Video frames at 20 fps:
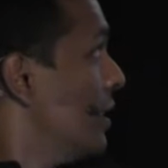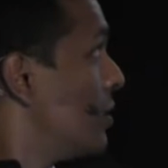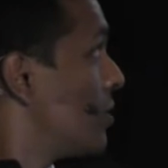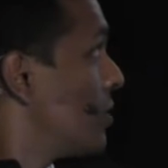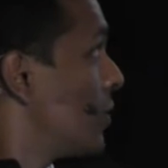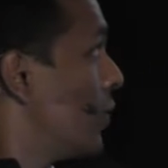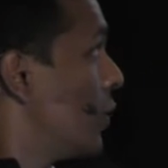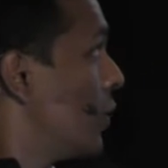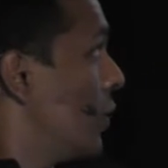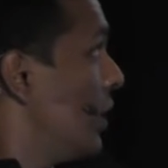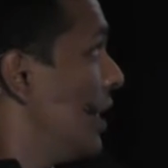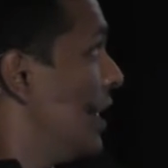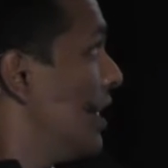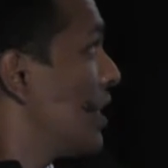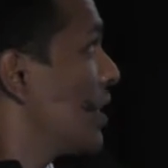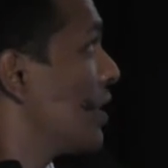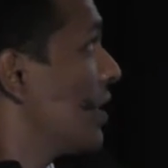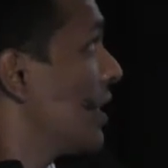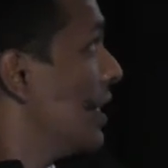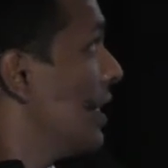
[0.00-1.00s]
So
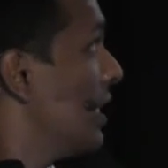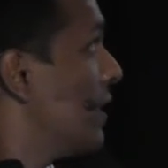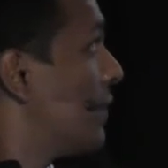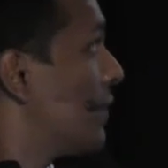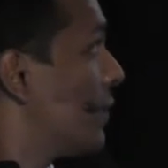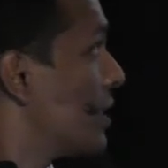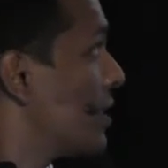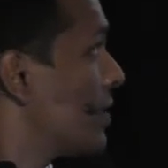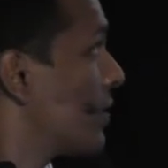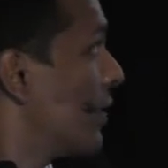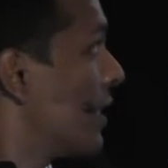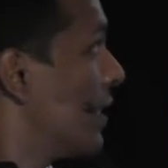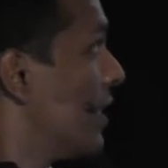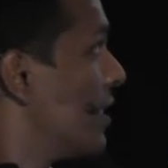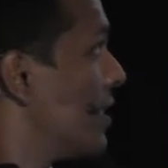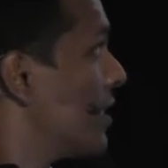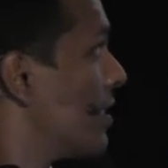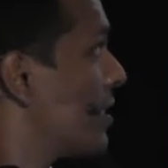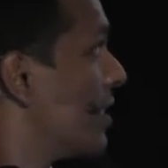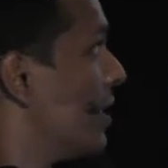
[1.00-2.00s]
initially, it was
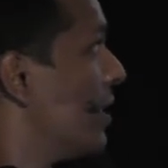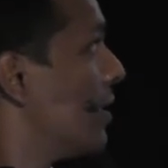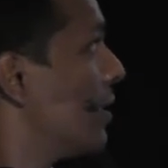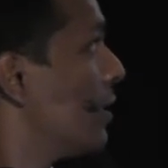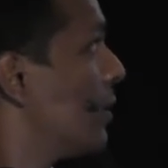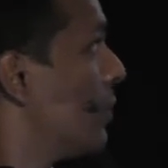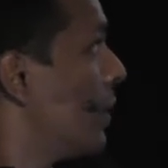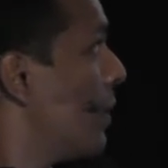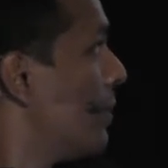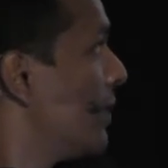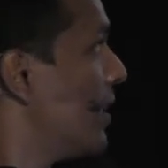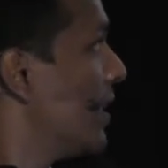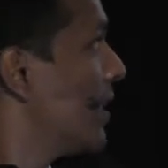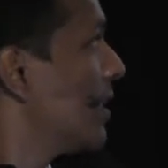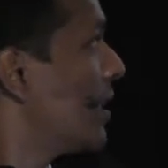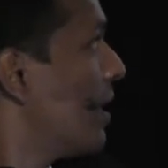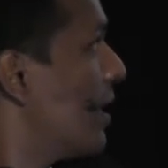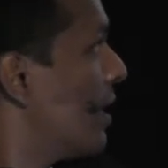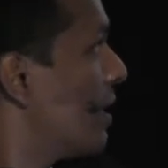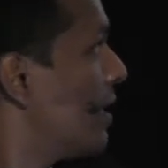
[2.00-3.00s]
released to
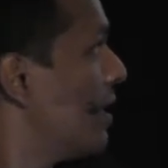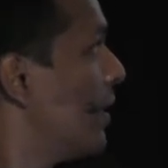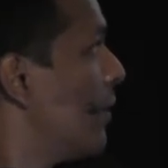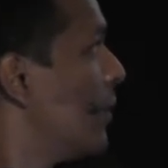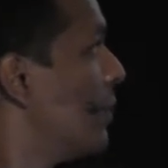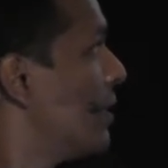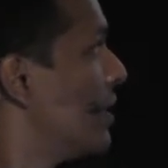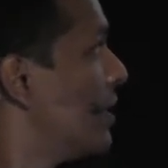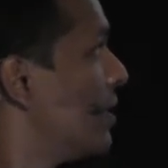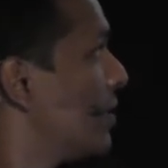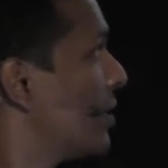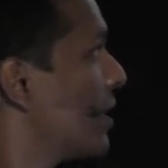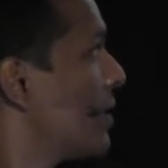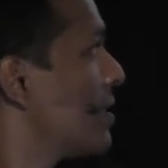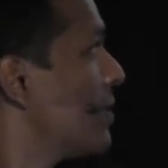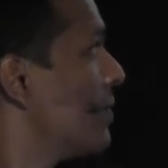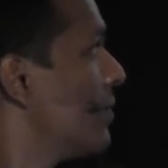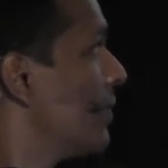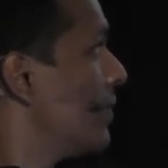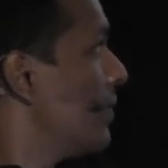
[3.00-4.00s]
public on November
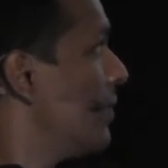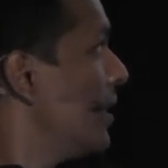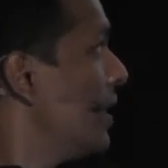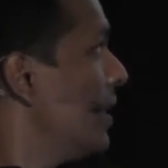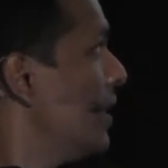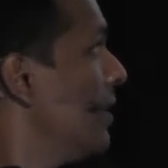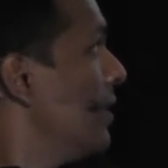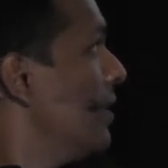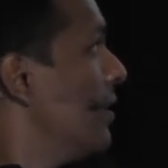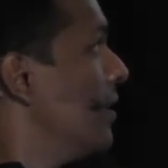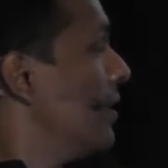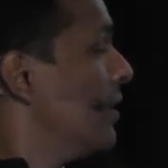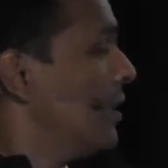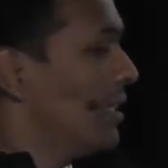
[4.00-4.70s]
2015.